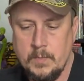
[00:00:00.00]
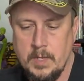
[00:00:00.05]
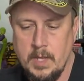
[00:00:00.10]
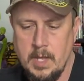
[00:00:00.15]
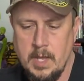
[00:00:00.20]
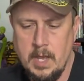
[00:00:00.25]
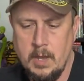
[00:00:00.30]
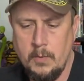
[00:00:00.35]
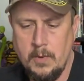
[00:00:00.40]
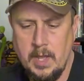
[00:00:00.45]

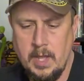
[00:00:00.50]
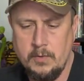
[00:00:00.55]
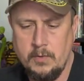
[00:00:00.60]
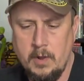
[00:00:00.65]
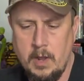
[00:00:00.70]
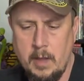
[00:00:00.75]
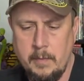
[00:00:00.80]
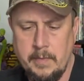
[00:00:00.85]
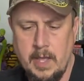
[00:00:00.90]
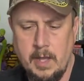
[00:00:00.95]
We got
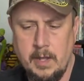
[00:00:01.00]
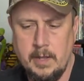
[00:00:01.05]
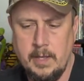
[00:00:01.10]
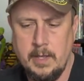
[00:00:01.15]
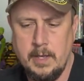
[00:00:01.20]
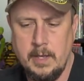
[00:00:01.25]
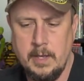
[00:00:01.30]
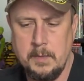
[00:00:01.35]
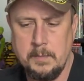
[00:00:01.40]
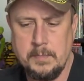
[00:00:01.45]
drop down
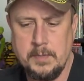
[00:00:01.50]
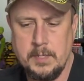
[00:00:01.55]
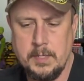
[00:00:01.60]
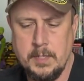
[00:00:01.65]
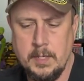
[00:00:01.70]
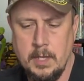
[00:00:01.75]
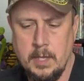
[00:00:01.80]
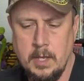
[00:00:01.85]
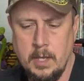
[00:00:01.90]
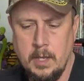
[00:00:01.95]

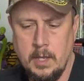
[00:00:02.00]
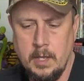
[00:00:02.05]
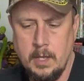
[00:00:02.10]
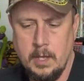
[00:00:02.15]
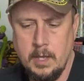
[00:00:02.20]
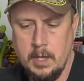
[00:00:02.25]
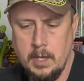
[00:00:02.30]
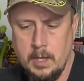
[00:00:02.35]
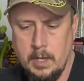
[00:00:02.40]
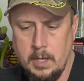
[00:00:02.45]
hips.
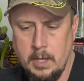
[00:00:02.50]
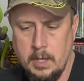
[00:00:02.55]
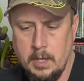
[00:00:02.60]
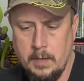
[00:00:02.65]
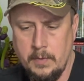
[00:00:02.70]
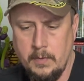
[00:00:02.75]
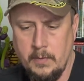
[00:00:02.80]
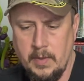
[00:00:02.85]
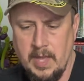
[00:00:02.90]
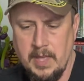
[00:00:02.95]
We
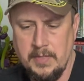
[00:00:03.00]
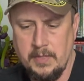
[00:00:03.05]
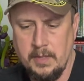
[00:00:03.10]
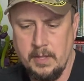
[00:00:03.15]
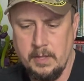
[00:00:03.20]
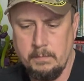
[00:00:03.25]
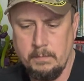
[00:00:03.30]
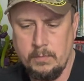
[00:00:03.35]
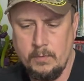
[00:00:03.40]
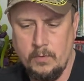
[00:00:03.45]
got
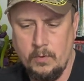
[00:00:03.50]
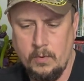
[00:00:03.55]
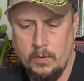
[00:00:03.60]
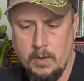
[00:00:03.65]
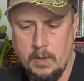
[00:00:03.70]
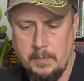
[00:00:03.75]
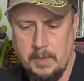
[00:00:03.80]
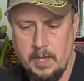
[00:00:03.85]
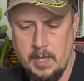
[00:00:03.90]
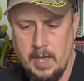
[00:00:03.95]
the
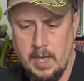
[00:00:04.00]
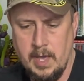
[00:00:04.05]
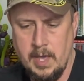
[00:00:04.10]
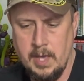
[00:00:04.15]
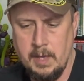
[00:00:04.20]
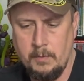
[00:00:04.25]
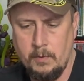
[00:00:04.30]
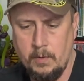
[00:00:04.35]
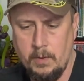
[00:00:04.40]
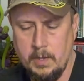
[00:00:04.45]
crummy
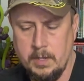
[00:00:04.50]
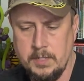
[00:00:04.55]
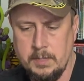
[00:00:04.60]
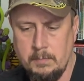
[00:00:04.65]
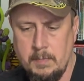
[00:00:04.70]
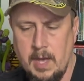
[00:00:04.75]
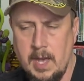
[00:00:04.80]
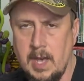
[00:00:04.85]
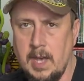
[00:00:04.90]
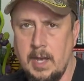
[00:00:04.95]
ab crunch.
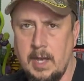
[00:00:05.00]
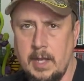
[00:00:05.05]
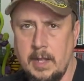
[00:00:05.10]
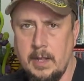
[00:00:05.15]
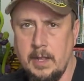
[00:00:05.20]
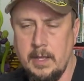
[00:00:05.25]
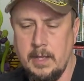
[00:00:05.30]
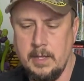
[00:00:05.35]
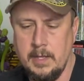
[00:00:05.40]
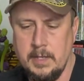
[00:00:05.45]

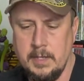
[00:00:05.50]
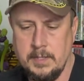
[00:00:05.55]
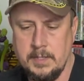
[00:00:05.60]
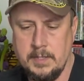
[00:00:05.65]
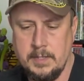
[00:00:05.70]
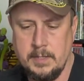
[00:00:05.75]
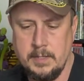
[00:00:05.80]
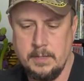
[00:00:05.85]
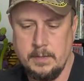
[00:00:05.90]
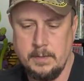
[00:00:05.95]
Mine
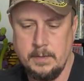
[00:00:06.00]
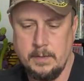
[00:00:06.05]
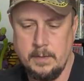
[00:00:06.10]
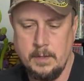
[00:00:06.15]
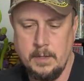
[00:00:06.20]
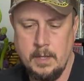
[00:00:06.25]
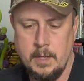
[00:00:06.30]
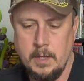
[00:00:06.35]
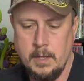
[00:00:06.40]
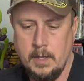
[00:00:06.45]
is,
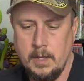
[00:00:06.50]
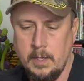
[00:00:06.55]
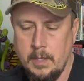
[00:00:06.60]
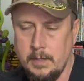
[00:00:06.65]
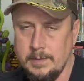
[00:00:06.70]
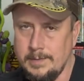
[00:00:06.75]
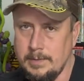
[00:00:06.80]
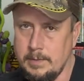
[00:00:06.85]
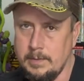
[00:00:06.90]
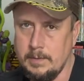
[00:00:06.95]

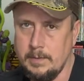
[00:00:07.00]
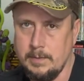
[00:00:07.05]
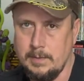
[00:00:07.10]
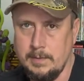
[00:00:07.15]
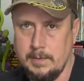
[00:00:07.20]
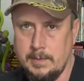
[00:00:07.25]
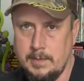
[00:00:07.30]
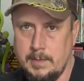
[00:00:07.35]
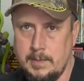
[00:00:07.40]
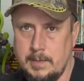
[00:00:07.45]
oh
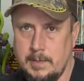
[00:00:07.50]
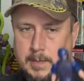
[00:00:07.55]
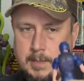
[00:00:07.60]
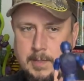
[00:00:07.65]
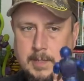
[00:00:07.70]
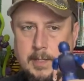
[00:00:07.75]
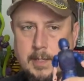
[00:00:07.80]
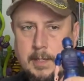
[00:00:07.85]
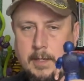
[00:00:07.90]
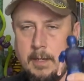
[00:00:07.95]

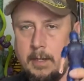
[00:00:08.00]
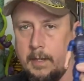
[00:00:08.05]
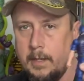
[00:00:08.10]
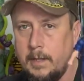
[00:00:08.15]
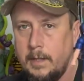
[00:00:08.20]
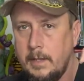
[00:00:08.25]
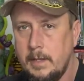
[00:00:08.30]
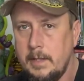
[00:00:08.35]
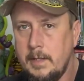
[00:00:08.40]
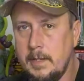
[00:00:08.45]
golly,
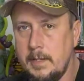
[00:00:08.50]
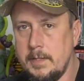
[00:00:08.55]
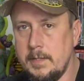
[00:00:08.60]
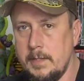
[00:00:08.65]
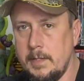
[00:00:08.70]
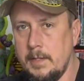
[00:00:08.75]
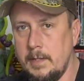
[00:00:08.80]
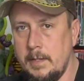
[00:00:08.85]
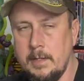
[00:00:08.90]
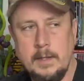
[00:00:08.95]
look at
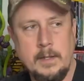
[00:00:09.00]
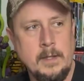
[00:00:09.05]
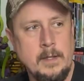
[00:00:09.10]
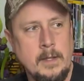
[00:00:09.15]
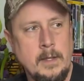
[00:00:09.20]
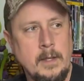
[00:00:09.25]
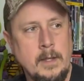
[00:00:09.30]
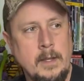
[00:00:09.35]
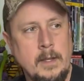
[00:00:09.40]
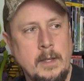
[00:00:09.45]
this.
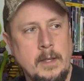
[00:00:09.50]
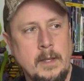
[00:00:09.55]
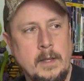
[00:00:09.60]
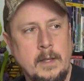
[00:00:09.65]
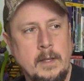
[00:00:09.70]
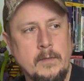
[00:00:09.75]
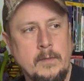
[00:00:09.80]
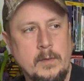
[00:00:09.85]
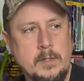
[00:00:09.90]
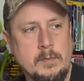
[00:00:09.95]

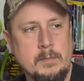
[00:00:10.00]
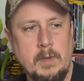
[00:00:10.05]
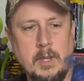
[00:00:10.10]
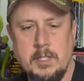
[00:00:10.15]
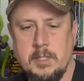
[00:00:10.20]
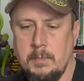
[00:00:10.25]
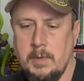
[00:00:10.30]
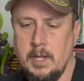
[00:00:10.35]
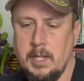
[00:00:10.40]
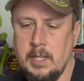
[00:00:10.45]
For as
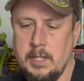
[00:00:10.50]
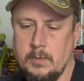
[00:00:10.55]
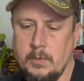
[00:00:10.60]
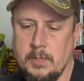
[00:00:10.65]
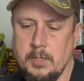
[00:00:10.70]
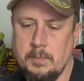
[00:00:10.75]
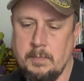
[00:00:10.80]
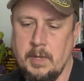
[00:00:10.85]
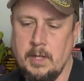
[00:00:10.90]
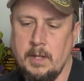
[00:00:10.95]
much money as we're
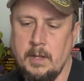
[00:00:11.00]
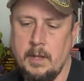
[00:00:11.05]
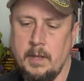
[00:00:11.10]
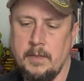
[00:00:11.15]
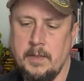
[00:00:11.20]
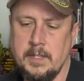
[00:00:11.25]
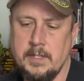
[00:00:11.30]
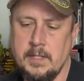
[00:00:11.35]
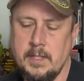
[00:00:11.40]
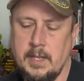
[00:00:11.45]
spending on
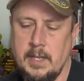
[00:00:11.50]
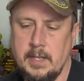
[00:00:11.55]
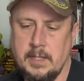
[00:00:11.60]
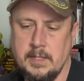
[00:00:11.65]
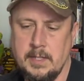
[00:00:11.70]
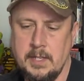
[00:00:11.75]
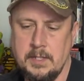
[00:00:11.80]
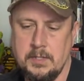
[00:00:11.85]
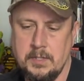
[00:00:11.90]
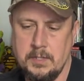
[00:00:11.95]
these things,
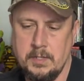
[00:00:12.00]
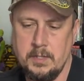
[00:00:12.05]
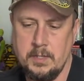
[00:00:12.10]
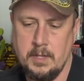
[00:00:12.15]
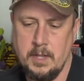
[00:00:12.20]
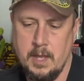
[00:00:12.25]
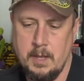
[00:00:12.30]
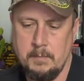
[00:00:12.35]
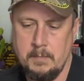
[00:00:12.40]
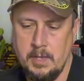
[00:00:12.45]
they should
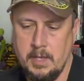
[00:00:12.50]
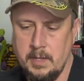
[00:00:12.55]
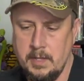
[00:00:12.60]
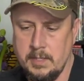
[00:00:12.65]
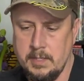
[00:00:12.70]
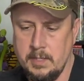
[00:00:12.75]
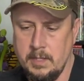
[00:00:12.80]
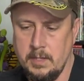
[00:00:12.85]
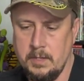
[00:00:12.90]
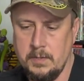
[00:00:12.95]
not be
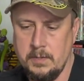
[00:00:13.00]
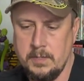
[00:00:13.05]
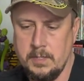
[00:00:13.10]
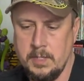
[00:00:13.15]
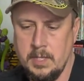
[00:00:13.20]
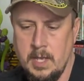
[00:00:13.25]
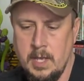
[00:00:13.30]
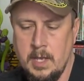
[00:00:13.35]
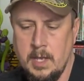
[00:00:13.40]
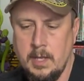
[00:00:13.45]
this loose.
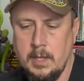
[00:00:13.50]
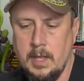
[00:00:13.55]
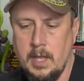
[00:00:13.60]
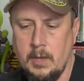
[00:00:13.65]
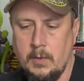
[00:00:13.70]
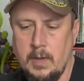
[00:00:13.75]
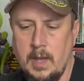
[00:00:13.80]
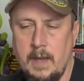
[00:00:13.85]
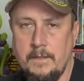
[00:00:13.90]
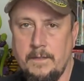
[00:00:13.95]

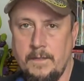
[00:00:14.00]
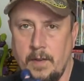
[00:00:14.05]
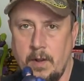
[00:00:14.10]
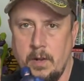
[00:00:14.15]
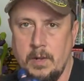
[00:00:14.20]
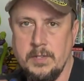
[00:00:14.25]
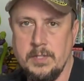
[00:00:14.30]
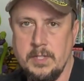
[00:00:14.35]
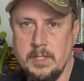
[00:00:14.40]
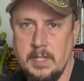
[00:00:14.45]
Like when I
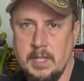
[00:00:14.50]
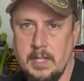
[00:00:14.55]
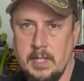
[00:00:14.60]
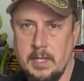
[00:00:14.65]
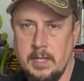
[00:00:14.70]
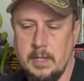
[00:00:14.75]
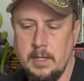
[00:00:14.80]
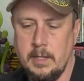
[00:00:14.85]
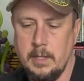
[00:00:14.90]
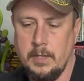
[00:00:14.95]
first did
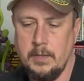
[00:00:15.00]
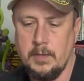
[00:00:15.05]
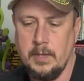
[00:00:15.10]
it, you